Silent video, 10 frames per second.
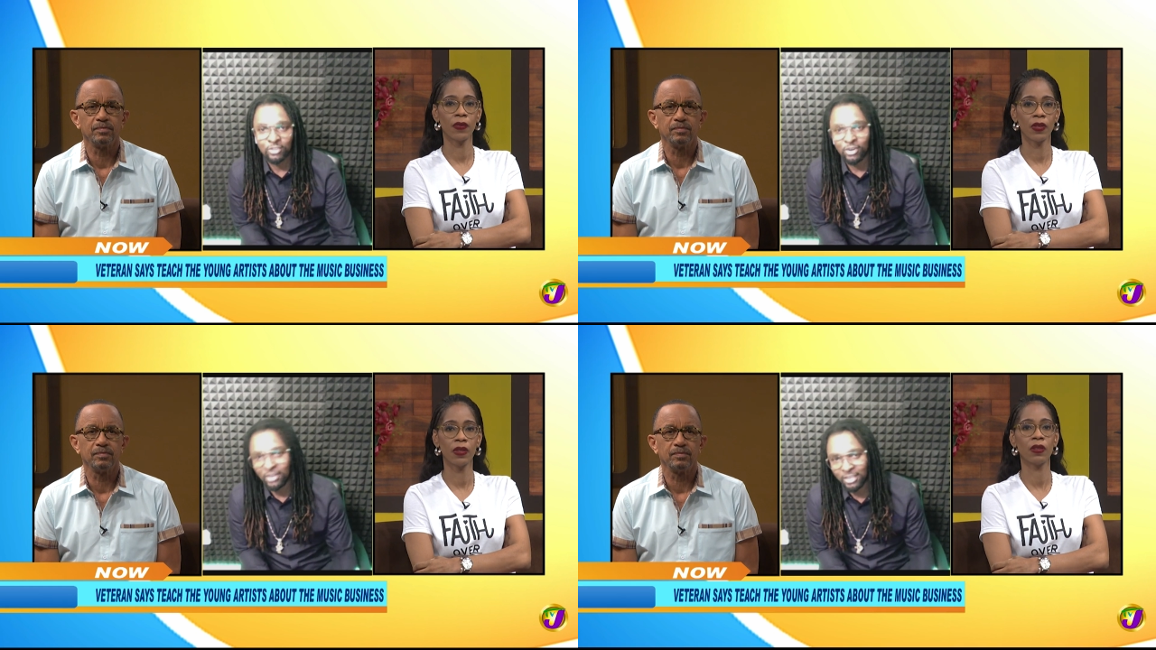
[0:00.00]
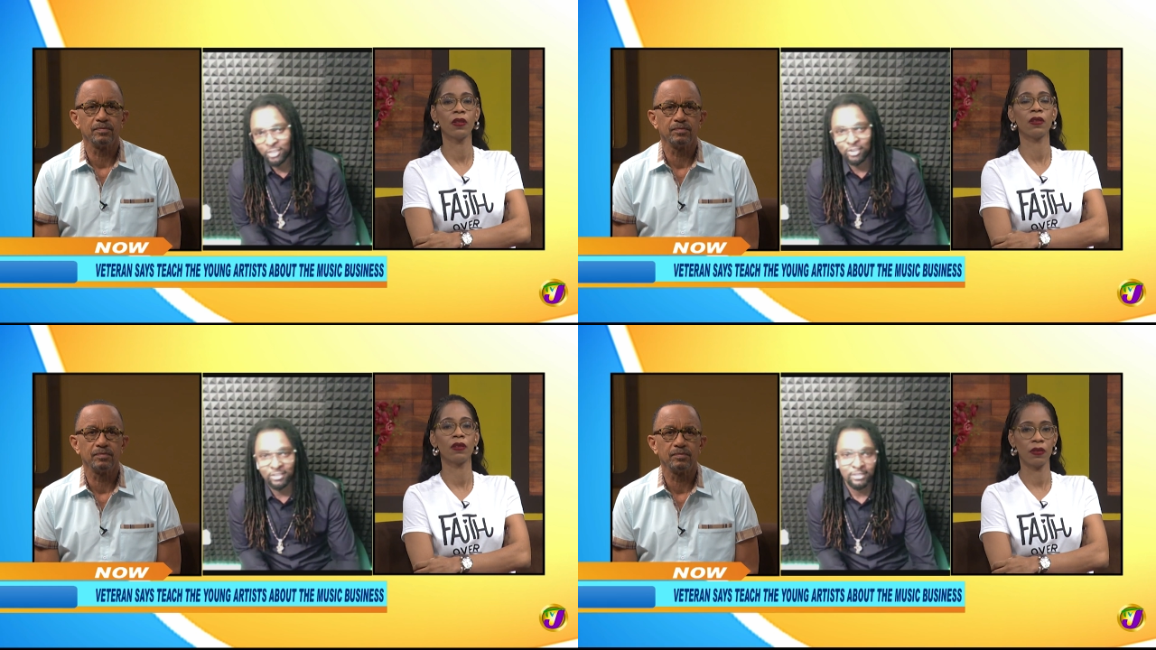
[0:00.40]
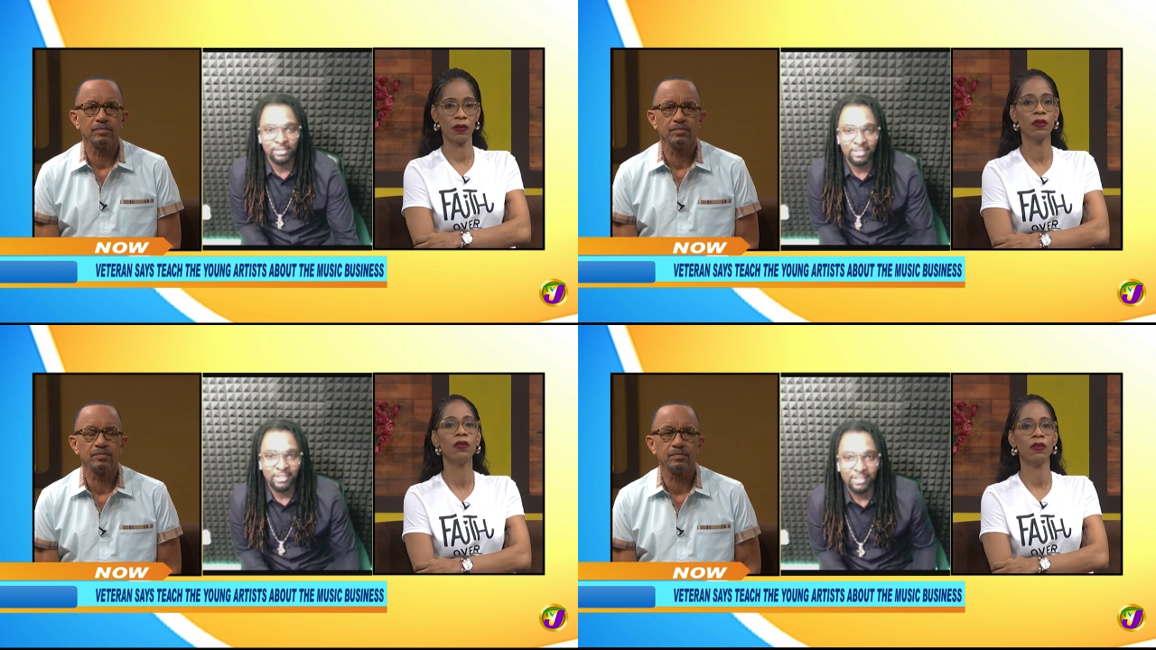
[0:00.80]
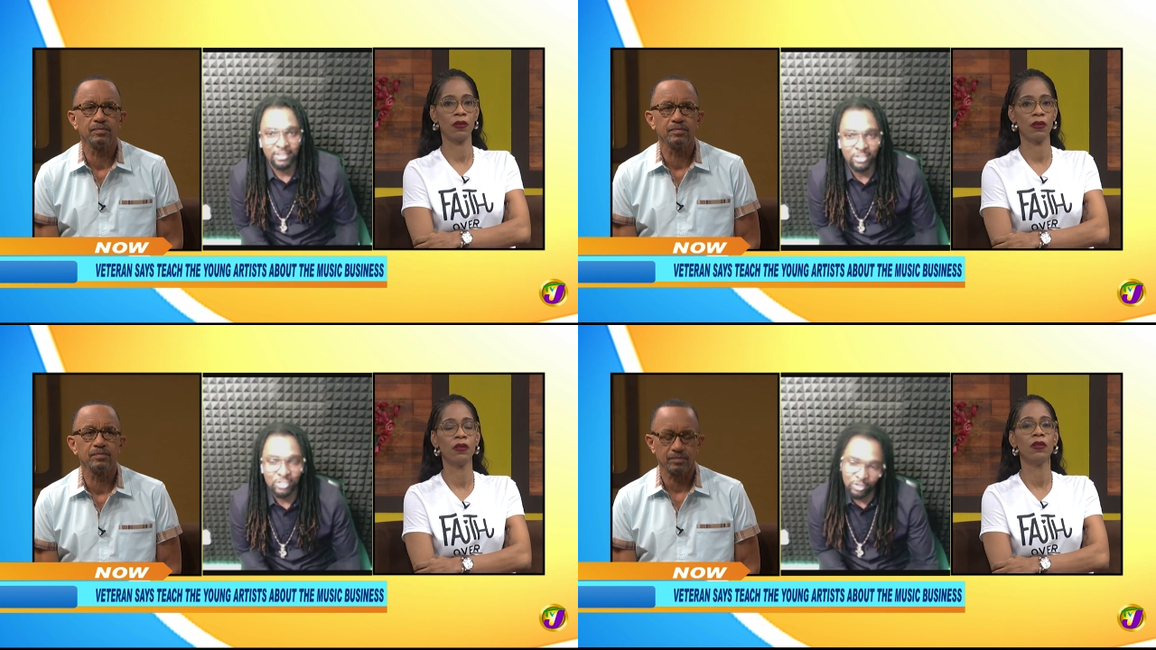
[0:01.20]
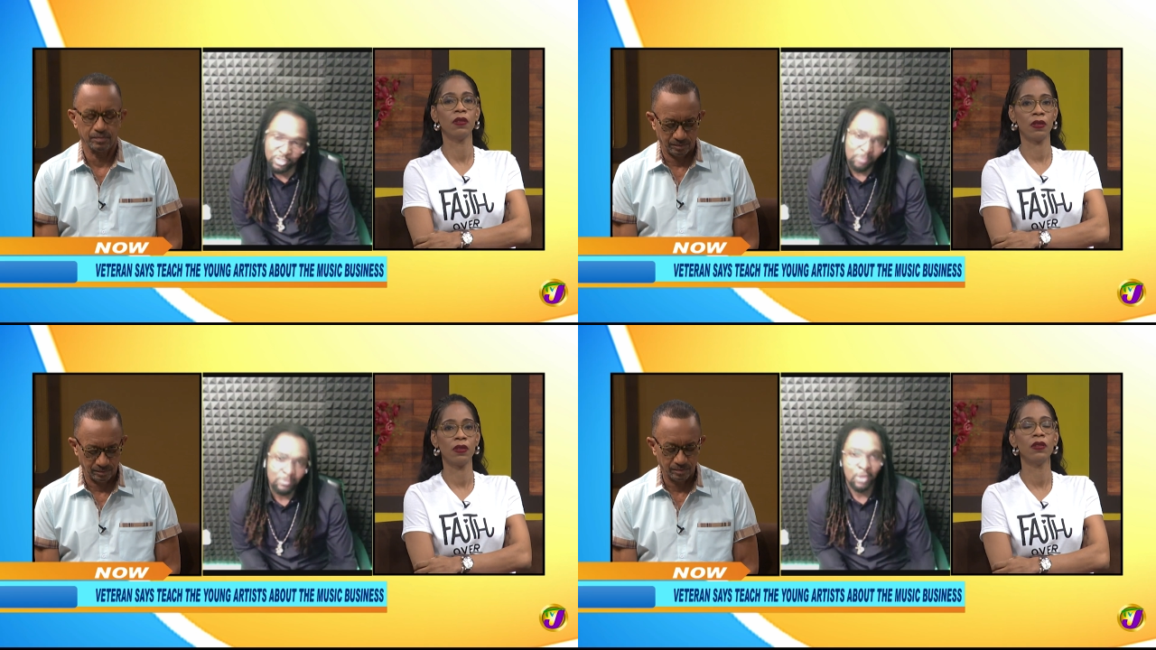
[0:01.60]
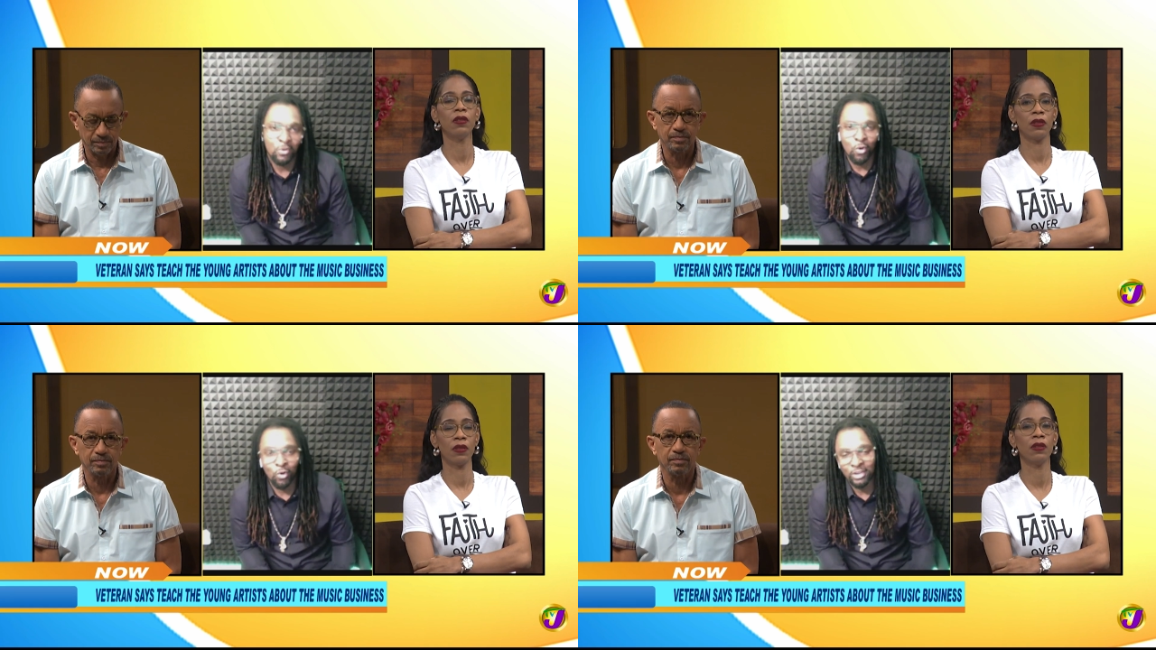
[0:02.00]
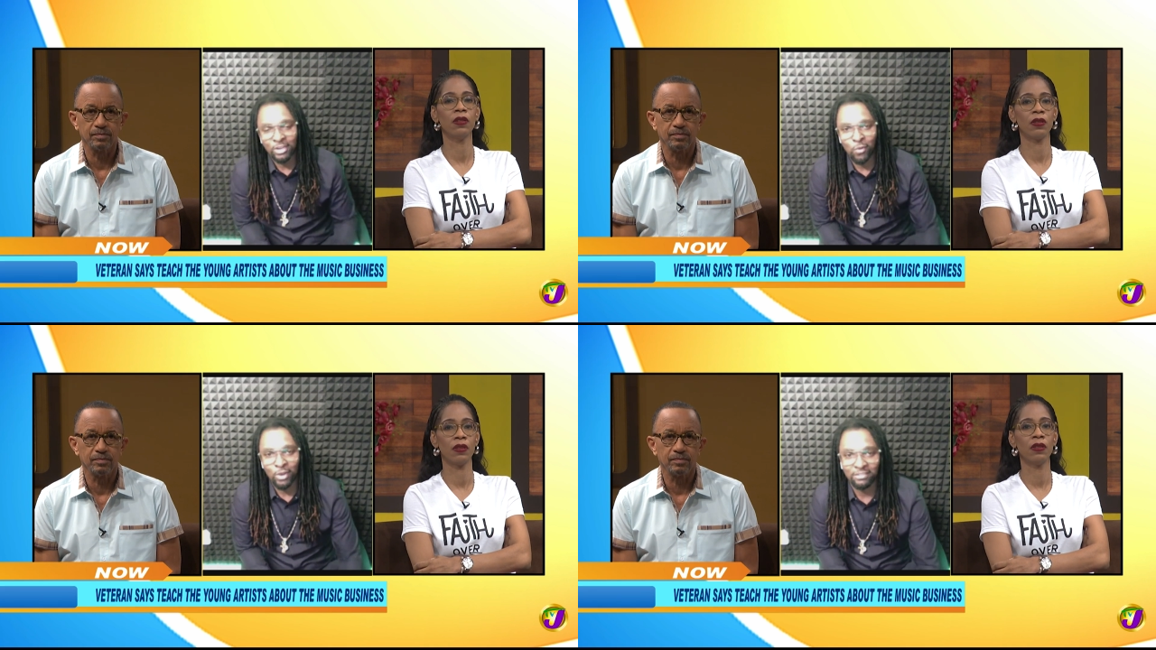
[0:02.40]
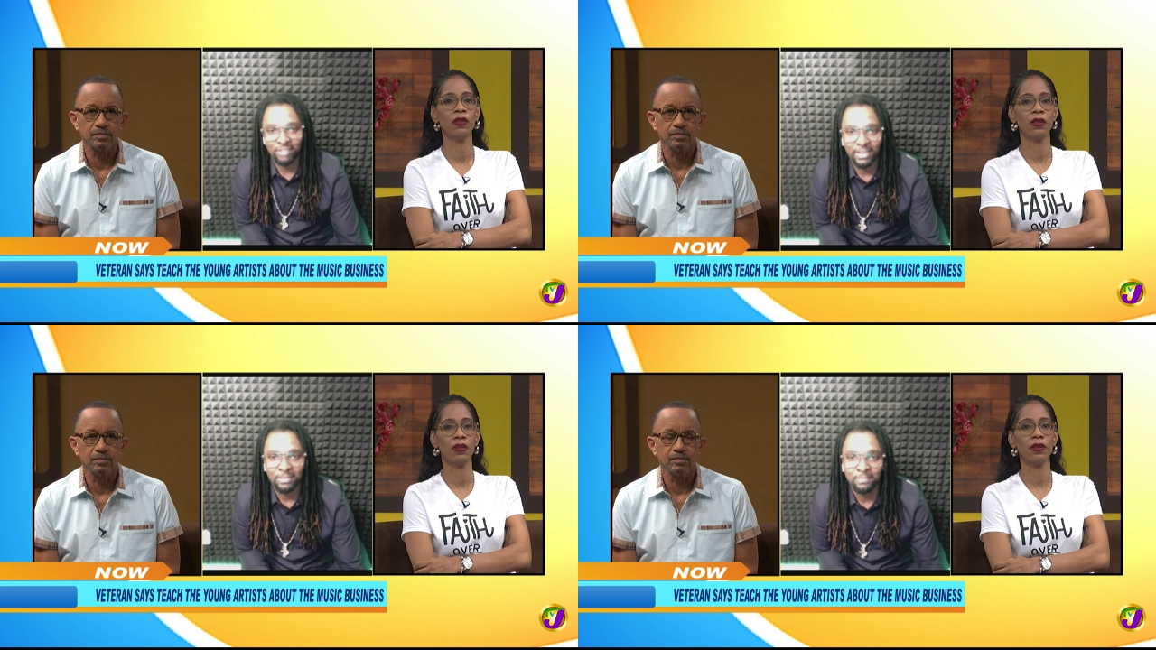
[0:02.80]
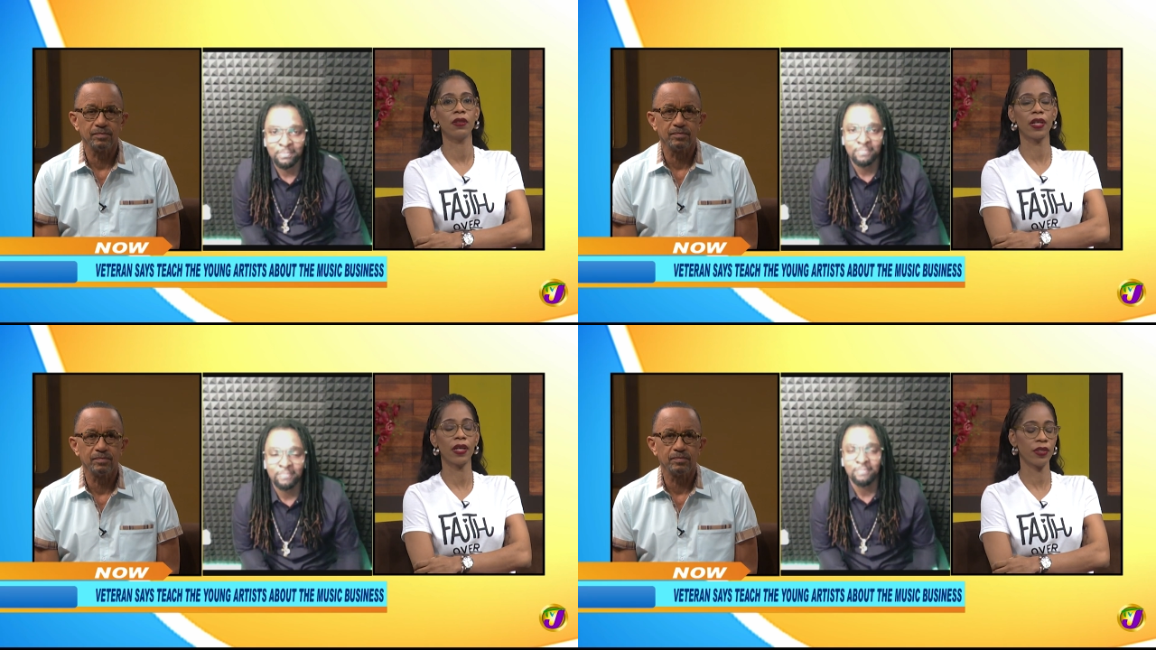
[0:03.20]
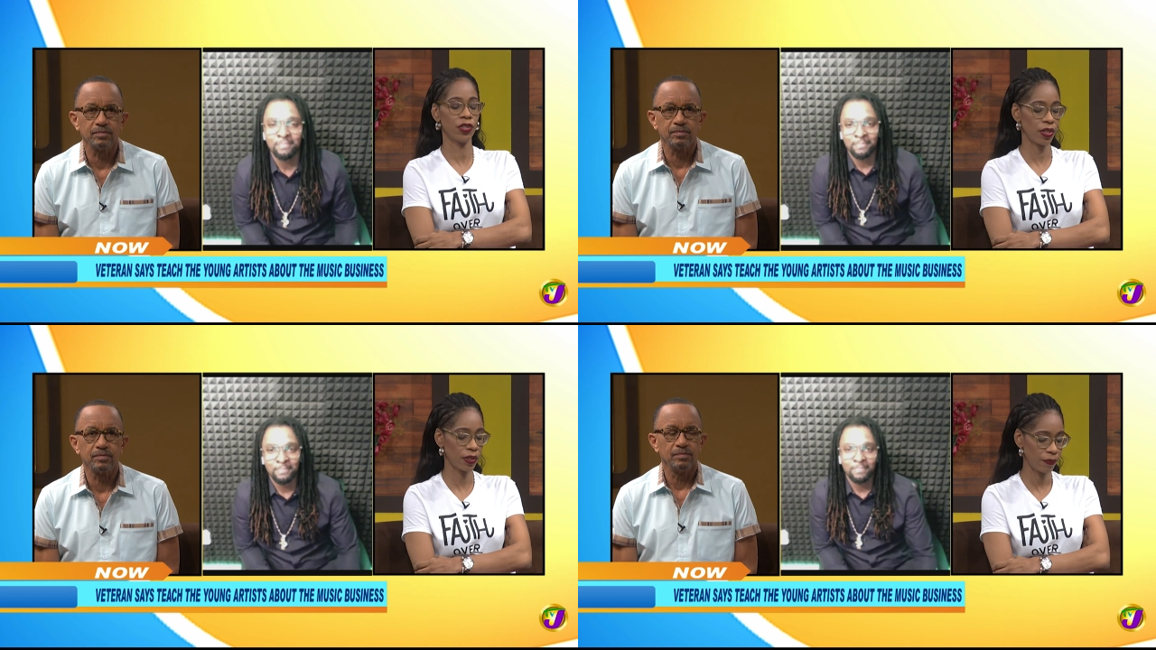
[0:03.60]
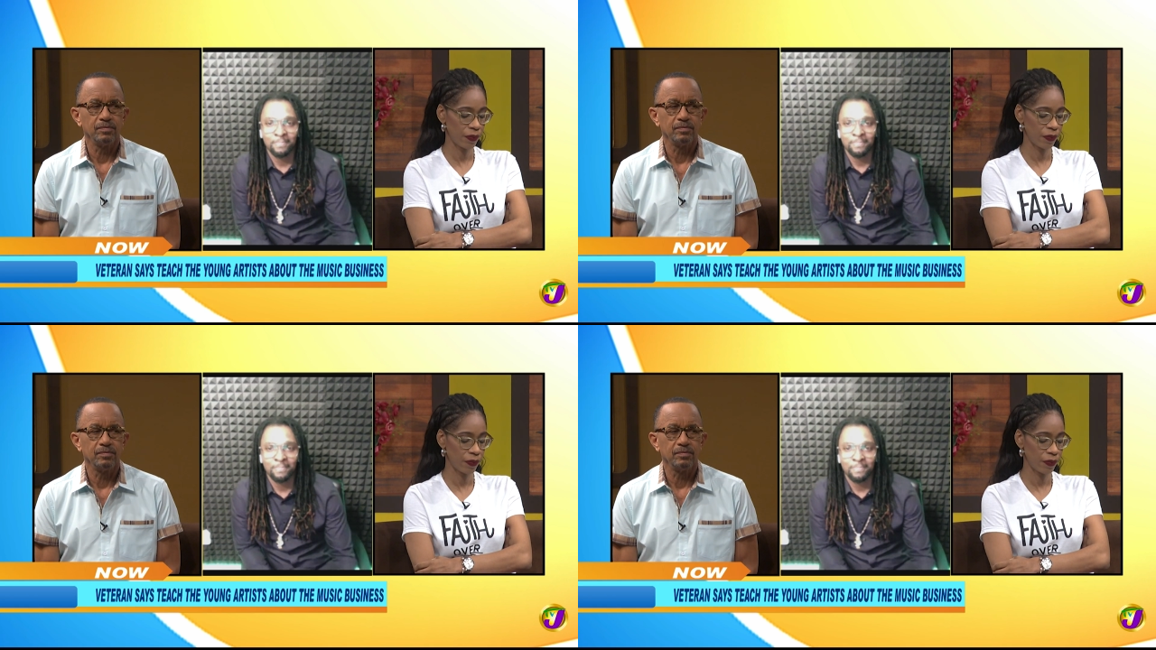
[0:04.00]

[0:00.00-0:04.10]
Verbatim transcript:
Speaker 1: locked down you know, so sometimes we go out there, go hold a vibe.
Speaker 2: Gotcha.